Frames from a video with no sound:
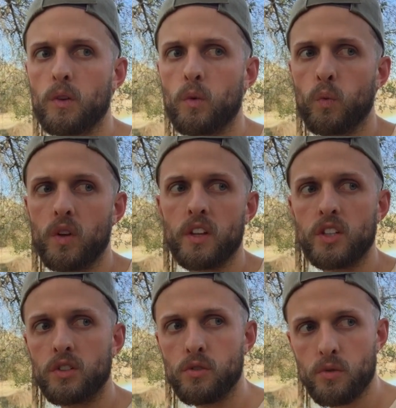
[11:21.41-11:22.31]
when they
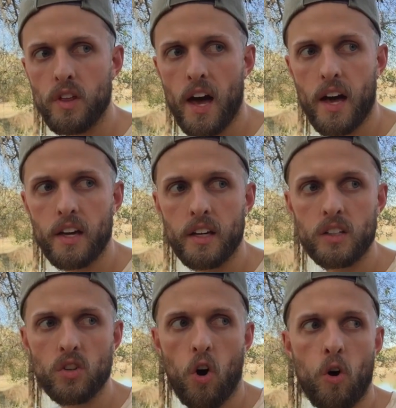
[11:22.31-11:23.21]
do that,
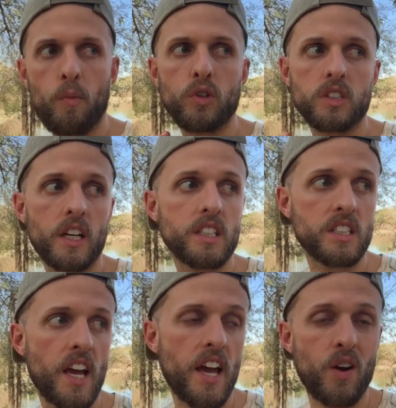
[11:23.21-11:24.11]
it's almost like
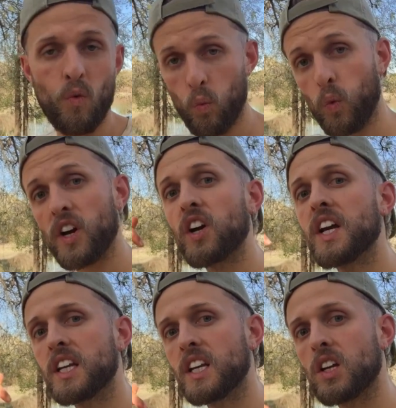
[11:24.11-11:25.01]
saying, we're
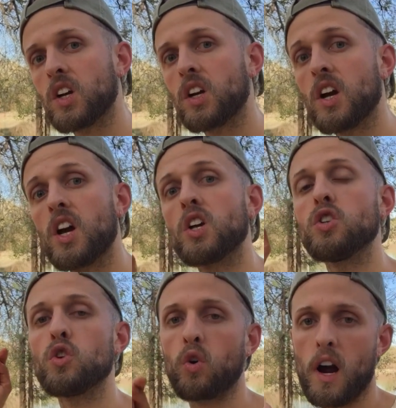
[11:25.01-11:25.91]
in here,
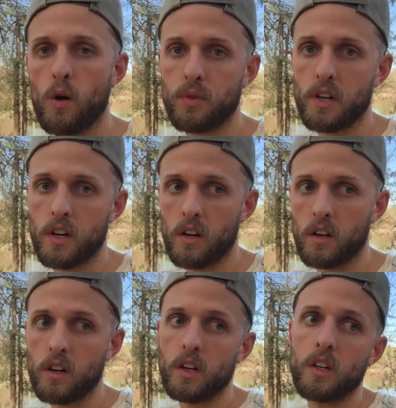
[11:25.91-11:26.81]
you're out there.